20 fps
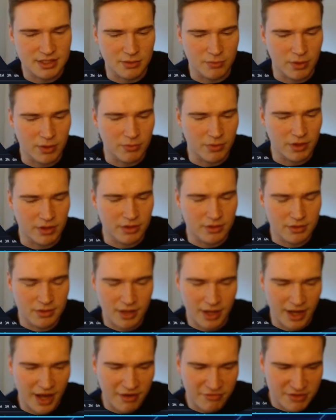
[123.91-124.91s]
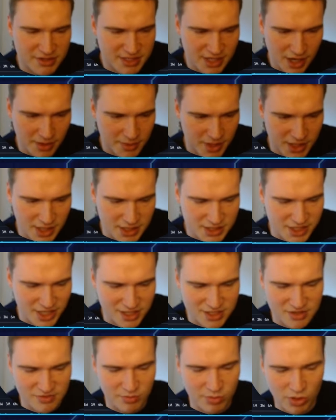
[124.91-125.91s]
we like every time that
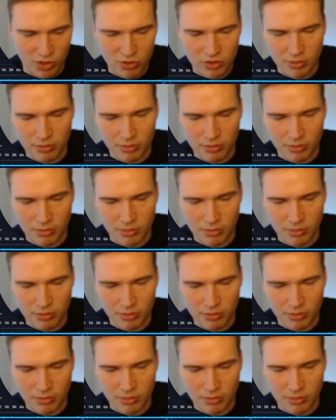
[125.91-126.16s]
Injective broke